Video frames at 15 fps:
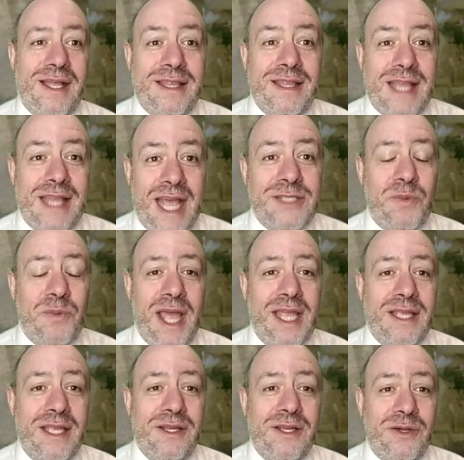That's
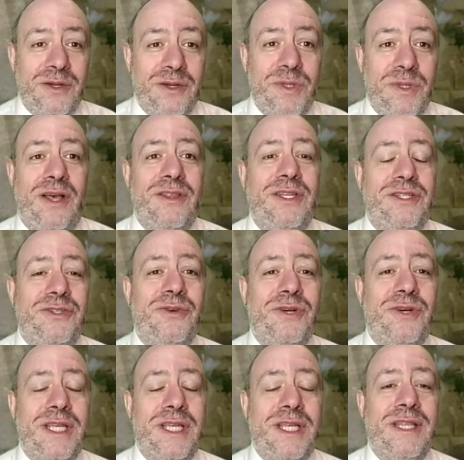why we tell this
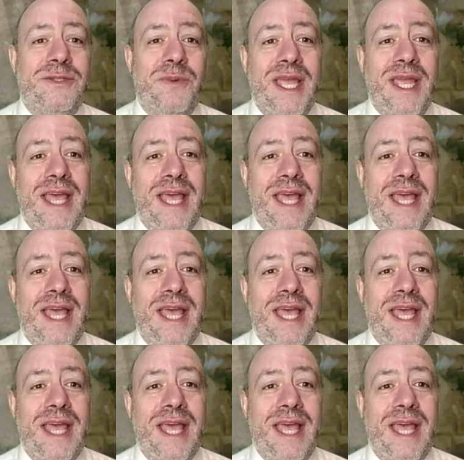story in this way.